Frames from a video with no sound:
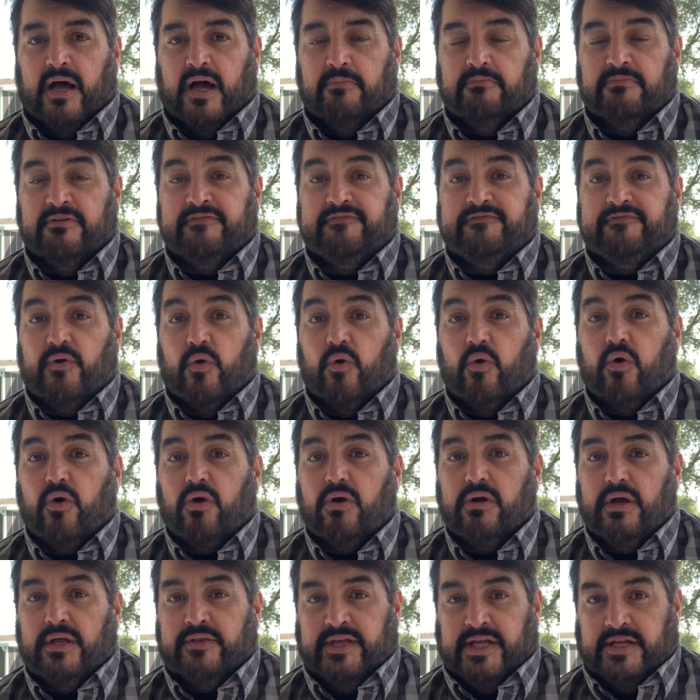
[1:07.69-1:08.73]

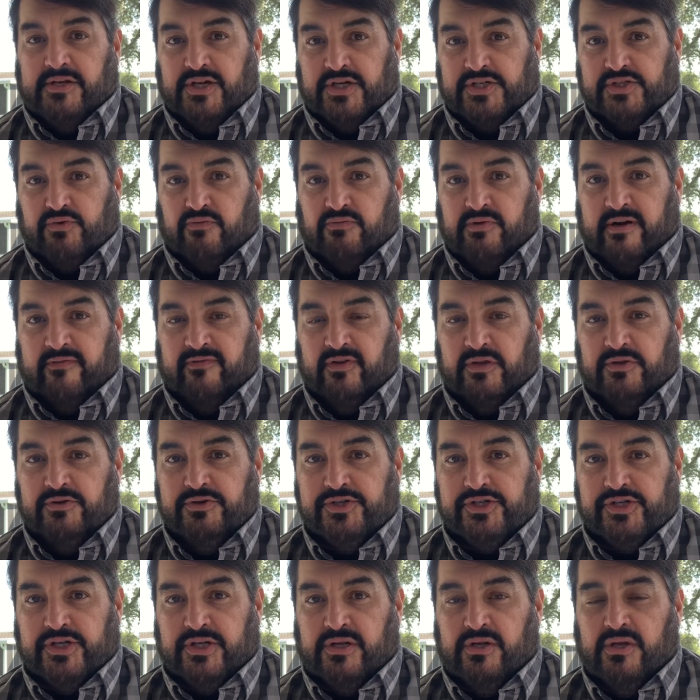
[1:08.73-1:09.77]
Before the Industrial
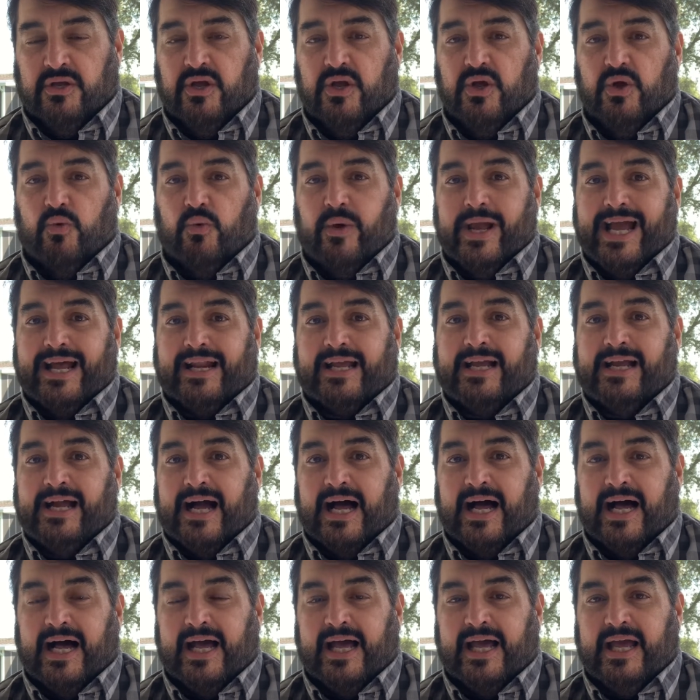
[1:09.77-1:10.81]
Revolution, we had a
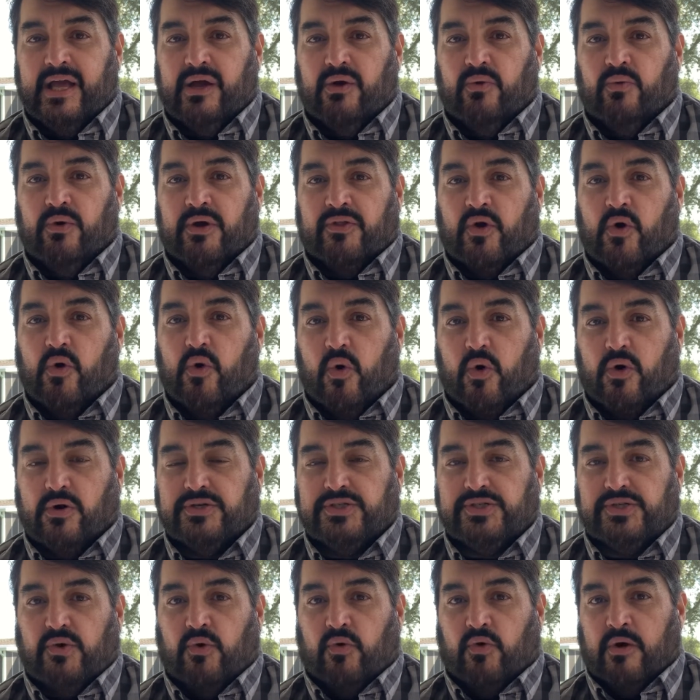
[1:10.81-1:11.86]
guy with a
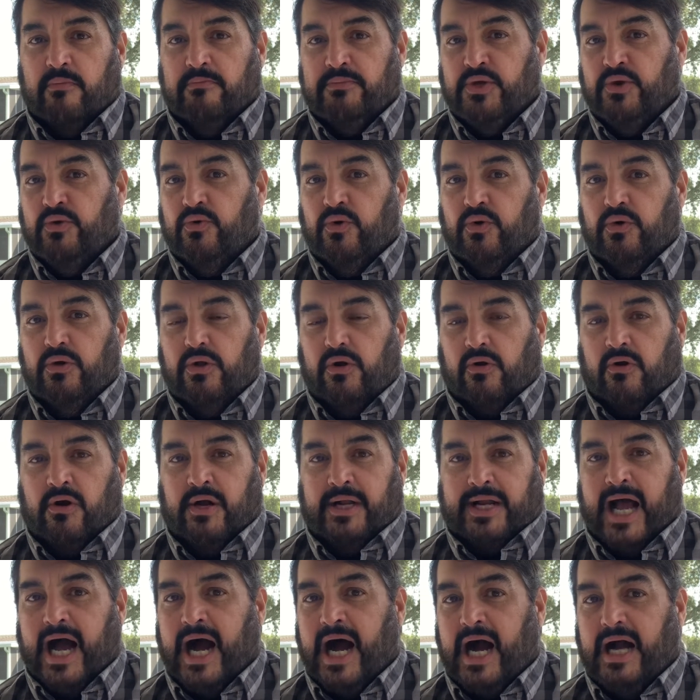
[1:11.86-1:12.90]
horse or a mule or
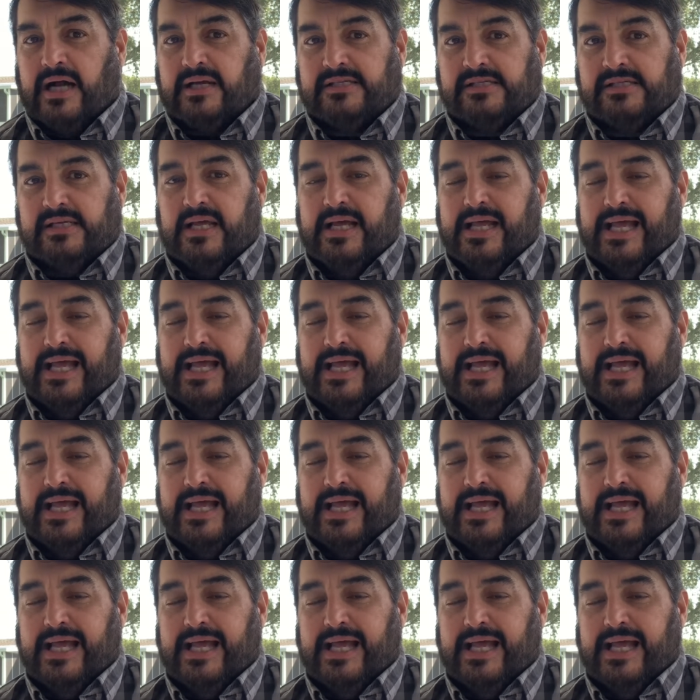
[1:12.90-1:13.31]
an ox,